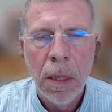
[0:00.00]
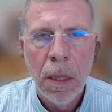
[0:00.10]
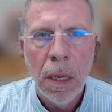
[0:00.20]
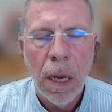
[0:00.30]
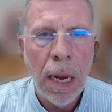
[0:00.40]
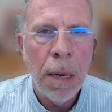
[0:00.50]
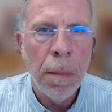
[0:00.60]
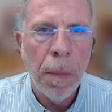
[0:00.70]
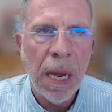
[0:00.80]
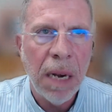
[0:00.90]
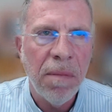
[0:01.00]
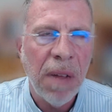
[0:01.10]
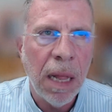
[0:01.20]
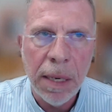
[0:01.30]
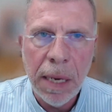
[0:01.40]
Um, that
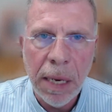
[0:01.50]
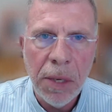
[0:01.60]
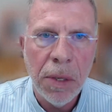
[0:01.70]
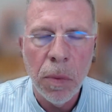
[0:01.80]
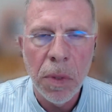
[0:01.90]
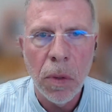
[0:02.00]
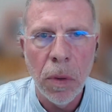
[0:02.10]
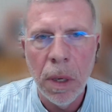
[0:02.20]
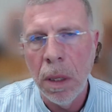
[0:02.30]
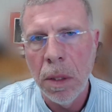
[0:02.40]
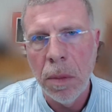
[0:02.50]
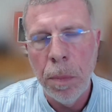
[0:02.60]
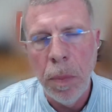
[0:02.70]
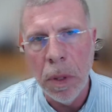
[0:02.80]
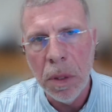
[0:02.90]
validation was going against
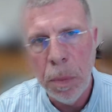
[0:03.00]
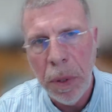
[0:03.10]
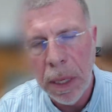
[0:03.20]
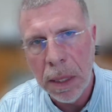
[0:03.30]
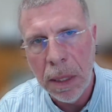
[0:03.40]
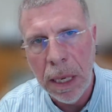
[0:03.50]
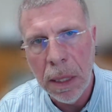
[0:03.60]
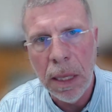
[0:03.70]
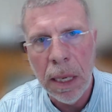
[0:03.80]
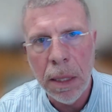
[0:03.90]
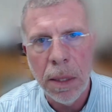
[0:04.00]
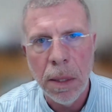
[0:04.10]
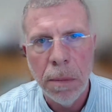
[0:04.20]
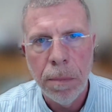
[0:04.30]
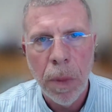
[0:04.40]
USPS data
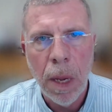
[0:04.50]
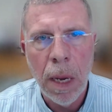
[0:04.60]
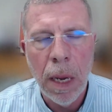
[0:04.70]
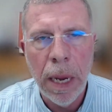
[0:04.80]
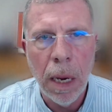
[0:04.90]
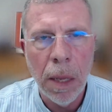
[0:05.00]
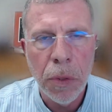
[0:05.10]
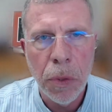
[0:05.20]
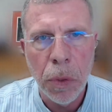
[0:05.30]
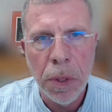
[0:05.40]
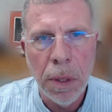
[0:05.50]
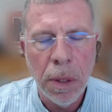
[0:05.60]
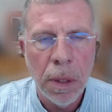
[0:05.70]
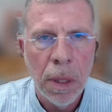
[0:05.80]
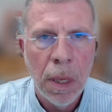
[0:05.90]
sets uh, and other
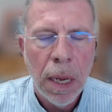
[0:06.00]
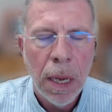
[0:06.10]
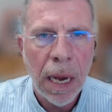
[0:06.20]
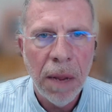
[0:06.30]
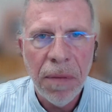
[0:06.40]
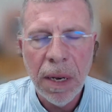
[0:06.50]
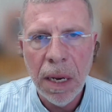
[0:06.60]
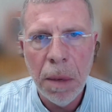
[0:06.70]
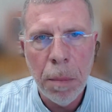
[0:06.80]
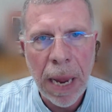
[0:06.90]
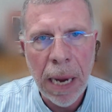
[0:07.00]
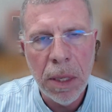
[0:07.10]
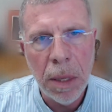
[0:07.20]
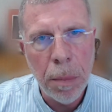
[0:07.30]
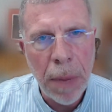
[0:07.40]
sources. And if it didn't
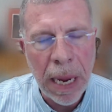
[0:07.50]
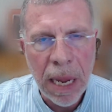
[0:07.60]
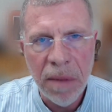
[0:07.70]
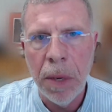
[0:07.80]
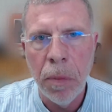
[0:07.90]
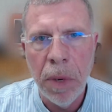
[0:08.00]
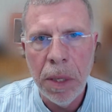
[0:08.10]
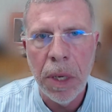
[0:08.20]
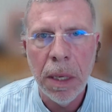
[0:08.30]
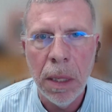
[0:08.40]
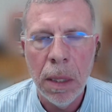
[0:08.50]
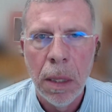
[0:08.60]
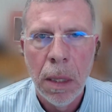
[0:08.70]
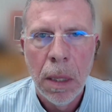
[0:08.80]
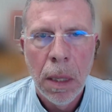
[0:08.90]
match, it may have been rejected.
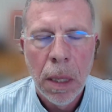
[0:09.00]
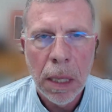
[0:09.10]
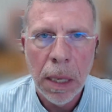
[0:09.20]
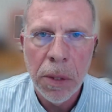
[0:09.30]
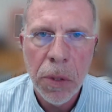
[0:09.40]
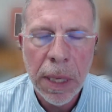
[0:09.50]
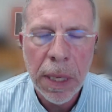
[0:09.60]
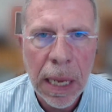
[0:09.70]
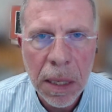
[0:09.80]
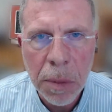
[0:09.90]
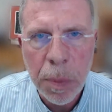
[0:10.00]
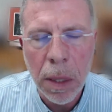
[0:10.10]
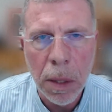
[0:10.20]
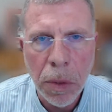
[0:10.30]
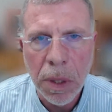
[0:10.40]
As I understand, that's been
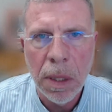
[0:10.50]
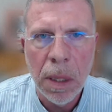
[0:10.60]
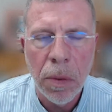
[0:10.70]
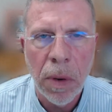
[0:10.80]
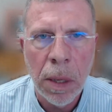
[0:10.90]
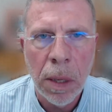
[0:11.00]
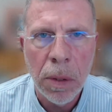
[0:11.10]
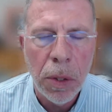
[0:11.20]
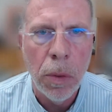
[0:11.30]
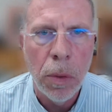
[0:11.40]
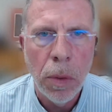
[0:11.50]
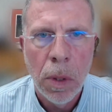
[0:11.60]
loosened in round two.